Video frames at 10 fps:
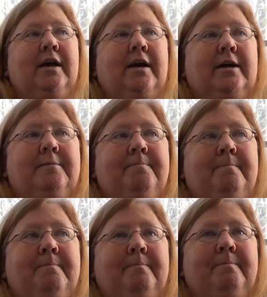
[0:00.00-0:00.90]
um,
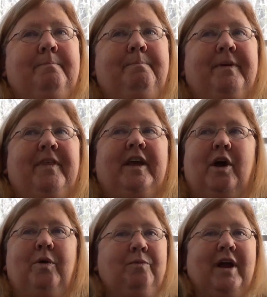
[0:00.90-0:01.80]
but they
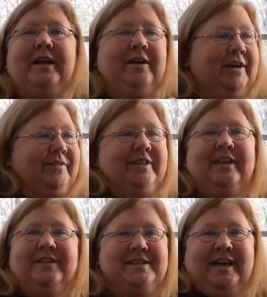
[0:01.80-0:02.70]
go and write down
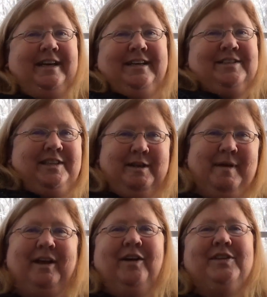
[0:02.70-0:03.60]
everything this guy does and they
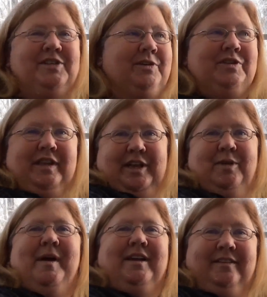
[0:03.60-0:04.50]
make all these notes and they go
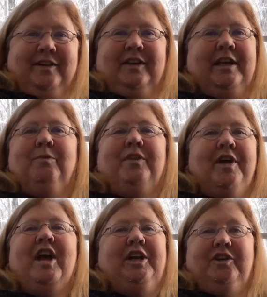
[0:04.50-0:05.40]
back to their clinic well they're
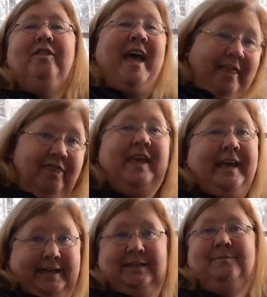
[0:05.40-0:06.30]
not going to do that thing